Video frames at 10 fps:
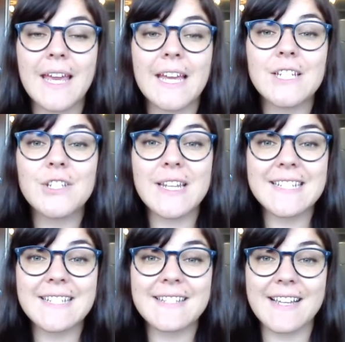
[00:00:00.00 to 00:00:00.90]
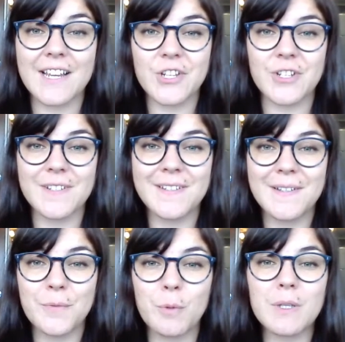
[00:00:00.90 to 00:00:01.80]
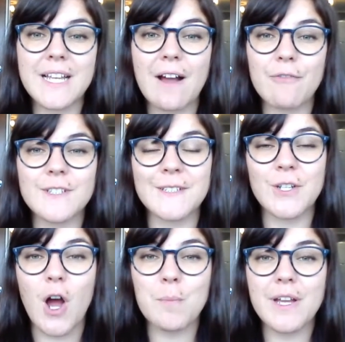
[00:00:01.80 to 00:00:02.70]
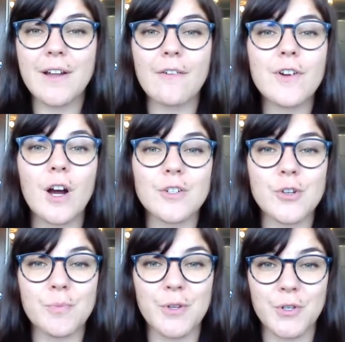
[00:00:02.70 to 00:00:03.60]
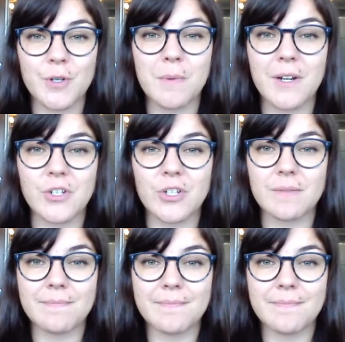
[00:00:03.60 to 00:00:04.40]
In today's discussion, we will cover the topic of contribution margin.